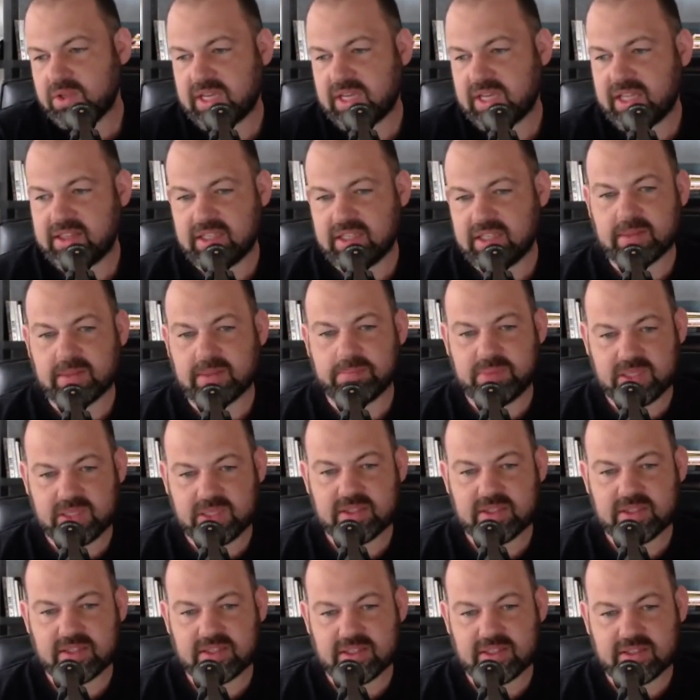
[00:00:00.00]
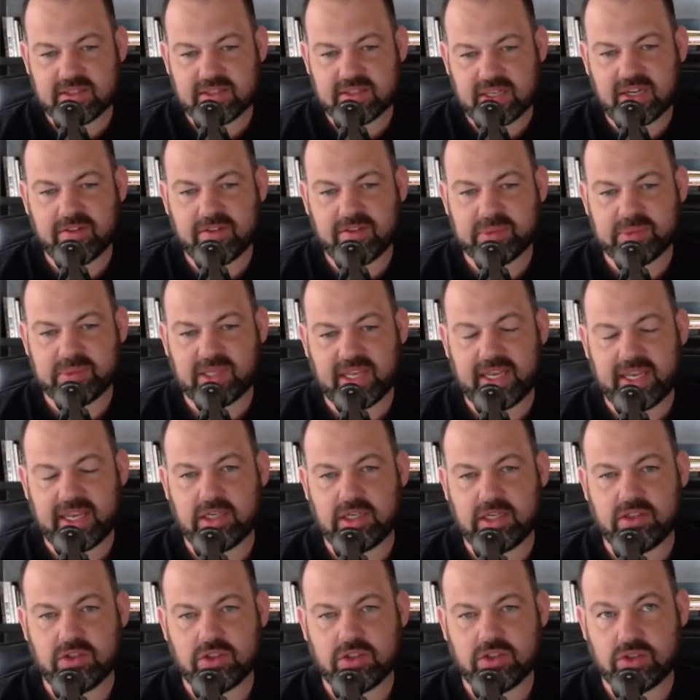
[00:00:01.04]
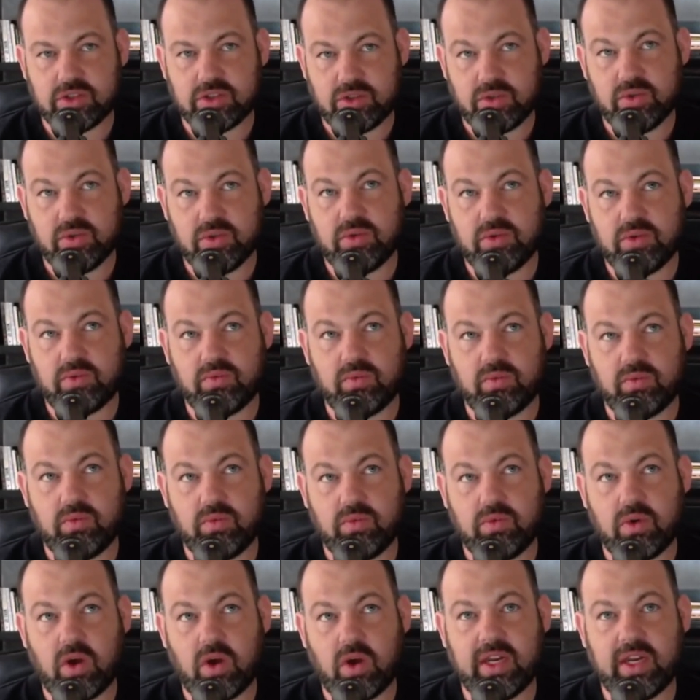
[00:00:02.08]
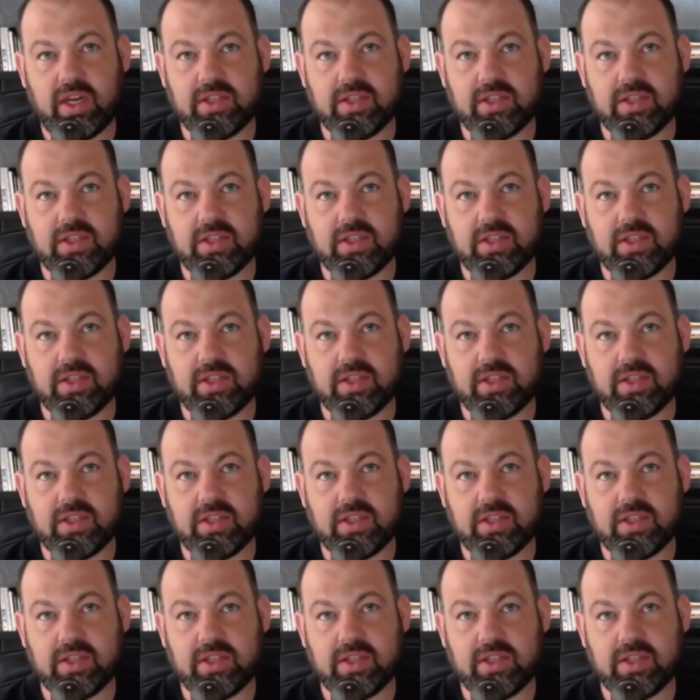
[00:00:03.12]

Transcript: But also I think the business incentive plan should